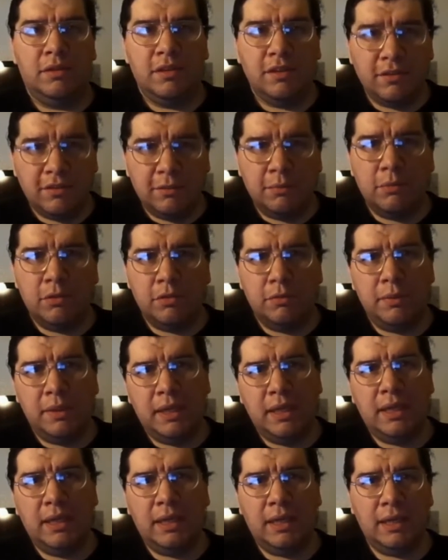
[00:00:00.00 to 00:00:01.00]
But this
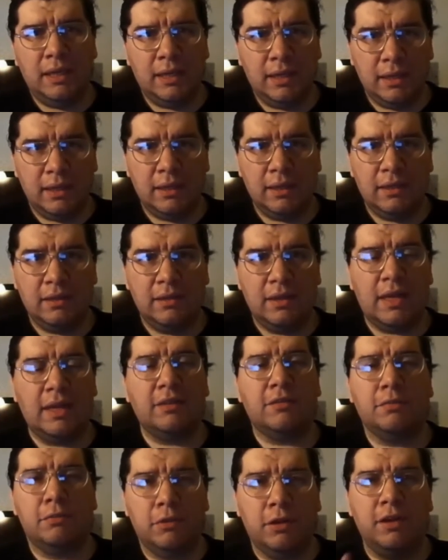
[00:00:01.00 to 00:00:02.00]
movie,
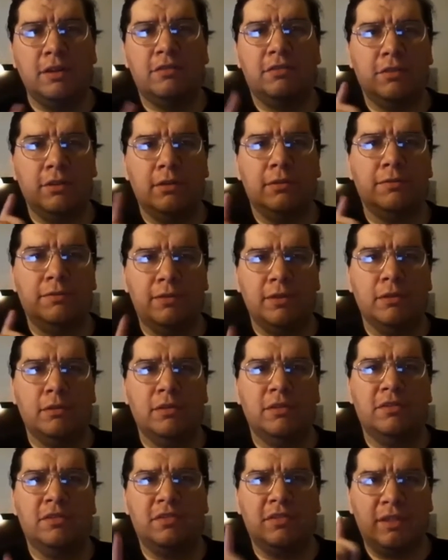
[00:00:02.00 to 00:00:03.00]
that's where I started
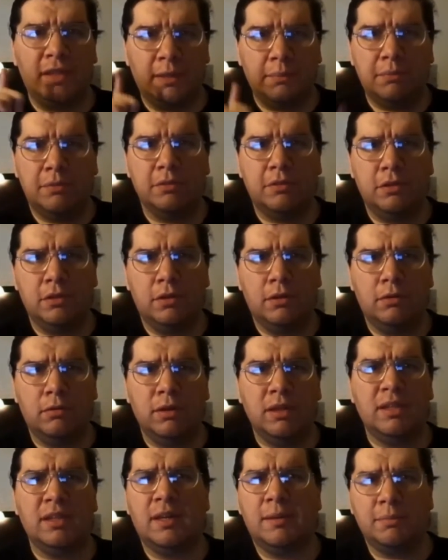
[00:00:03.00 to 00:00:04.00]
feeling
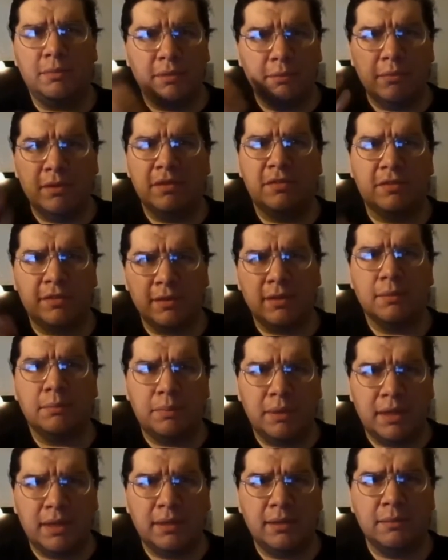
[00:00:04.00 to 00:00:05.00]
skeptical and optimistic
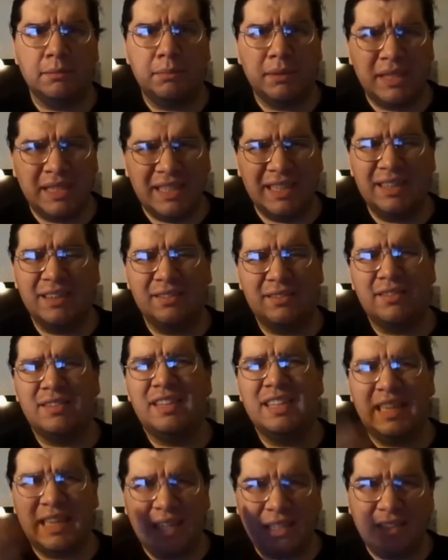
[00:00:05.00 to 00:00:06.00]
about it because
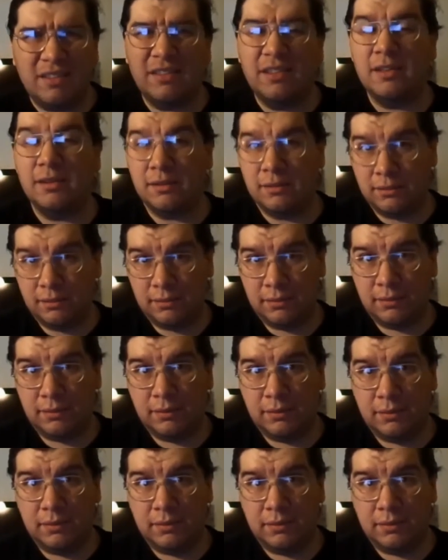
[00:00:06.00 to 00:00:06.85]
of the idea.